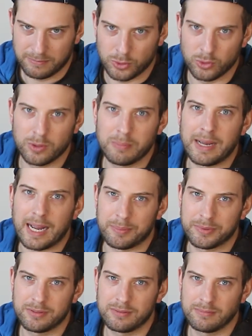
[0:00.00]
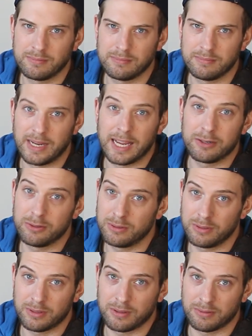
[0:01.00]
Google Maps and
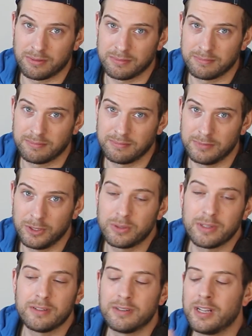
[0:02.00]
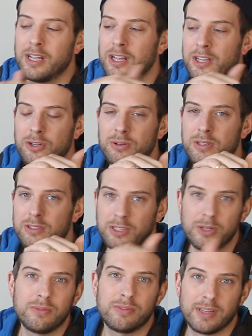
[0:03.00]
Google Earth. You can
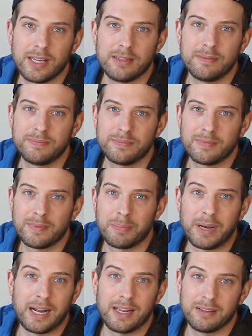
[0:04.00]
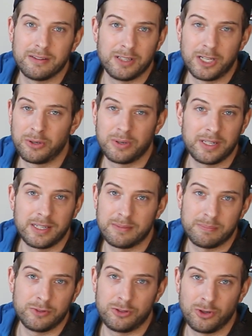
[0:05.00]
use it by
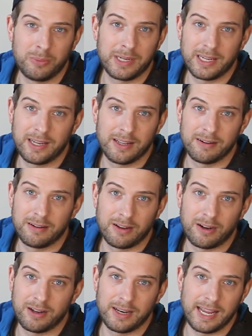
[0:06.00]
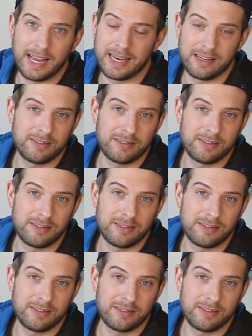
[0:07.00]
literally zooming in on any